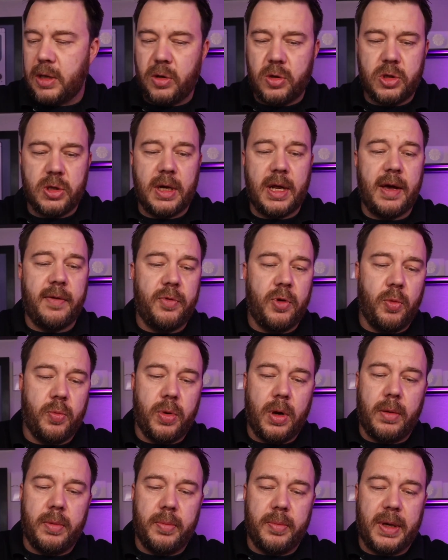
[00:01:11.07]
you should have no
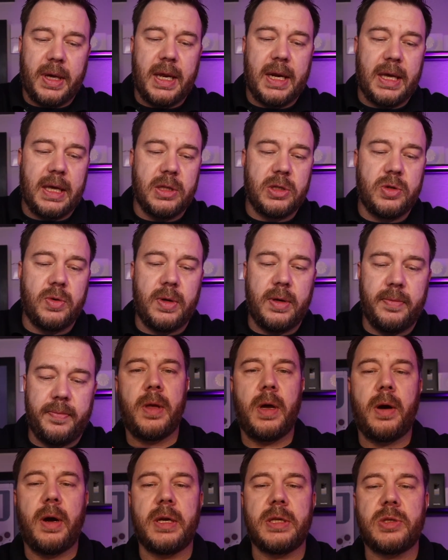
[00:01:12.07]
problem getting into it.
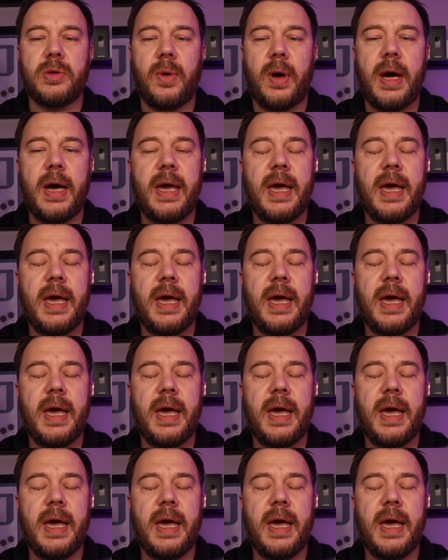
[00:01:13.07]
All right, so I